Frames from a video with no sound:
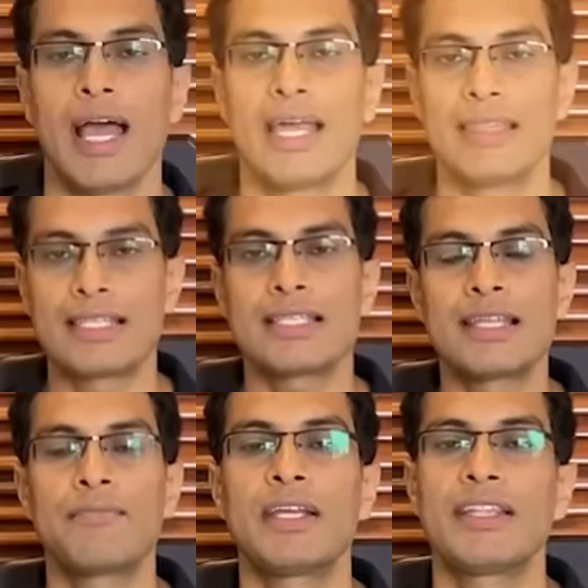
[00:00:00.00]
And this is
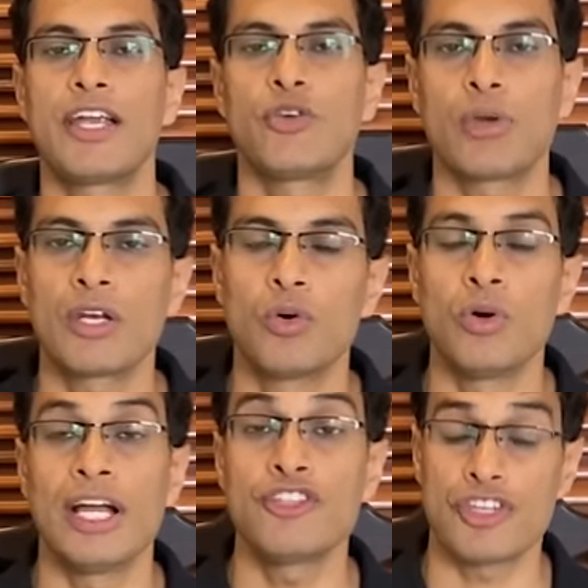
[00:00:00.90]
something that you can
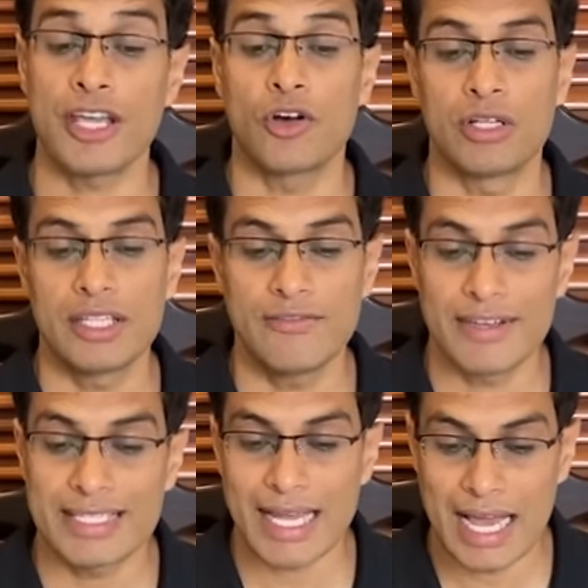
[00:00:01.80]
go and check on the
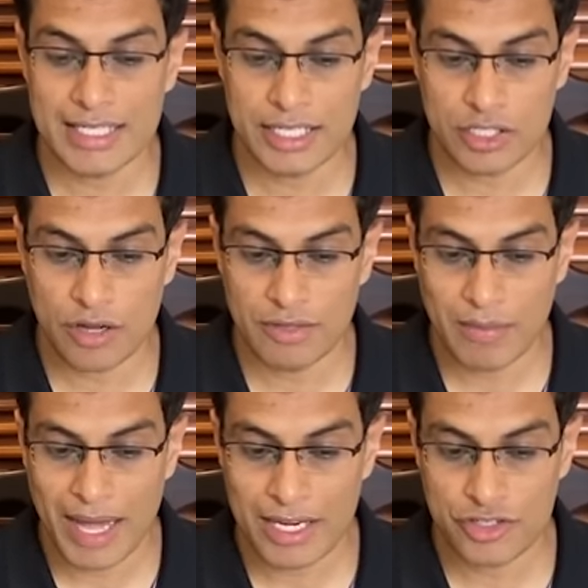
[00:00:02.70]
fixed assets of the
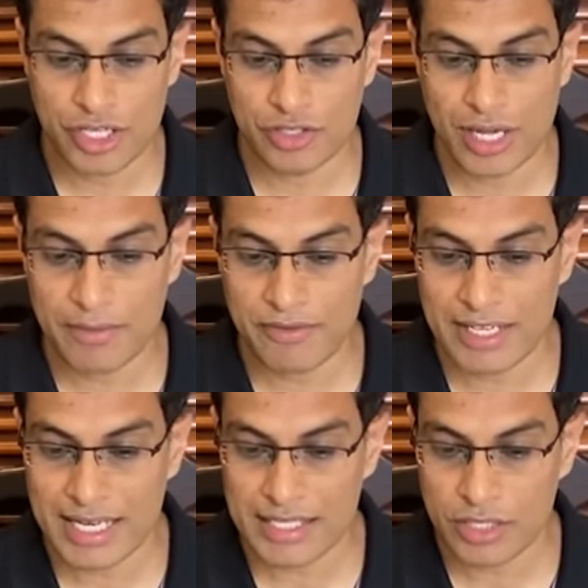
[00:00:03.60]
balance sheet. So yahan pe
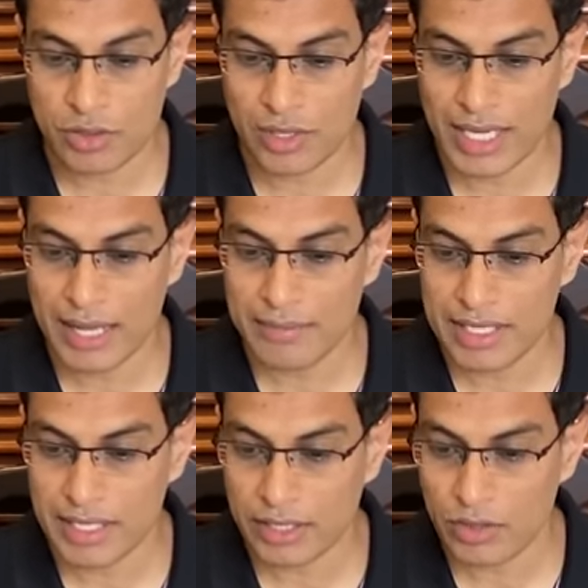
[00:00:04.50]
fixed assets ho gaye, aap
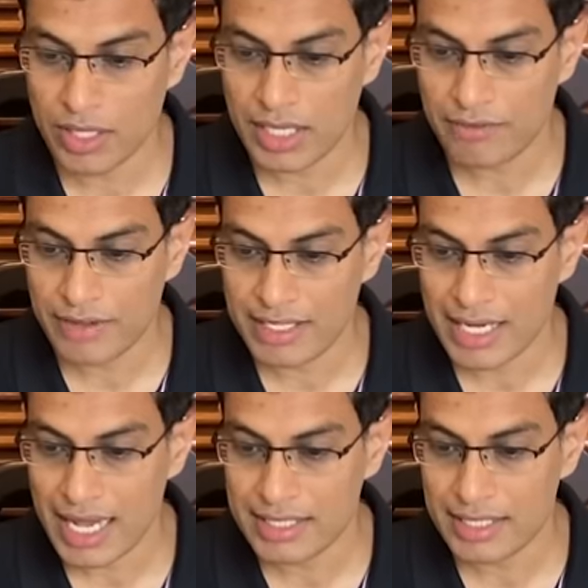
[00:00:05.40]
dekh sakte ho ki fixed
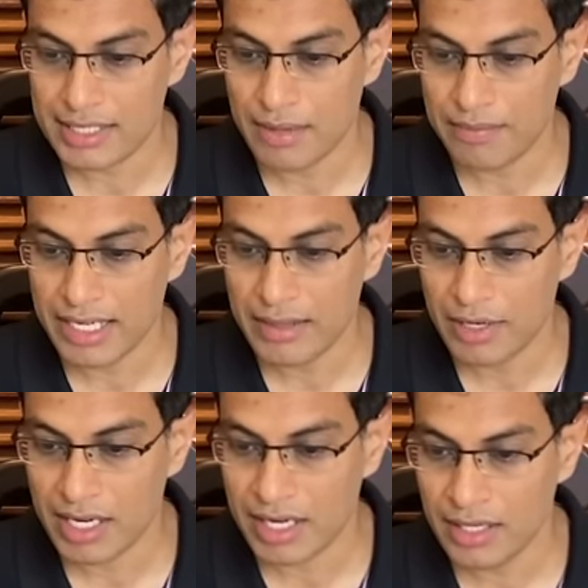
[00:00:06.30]
assets company ke
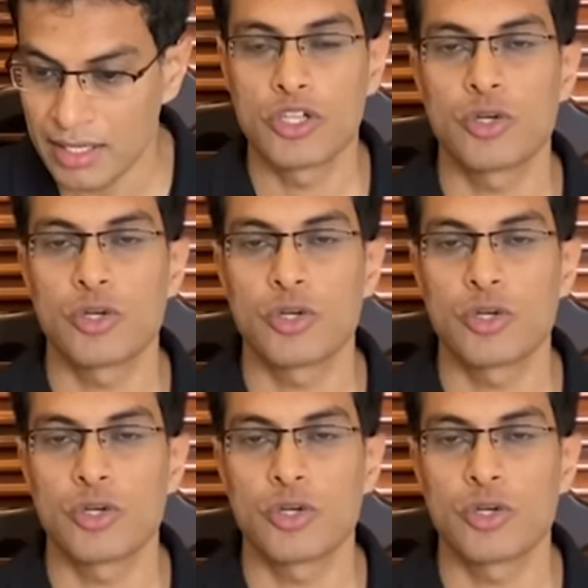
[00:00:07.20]
badh rahe hain.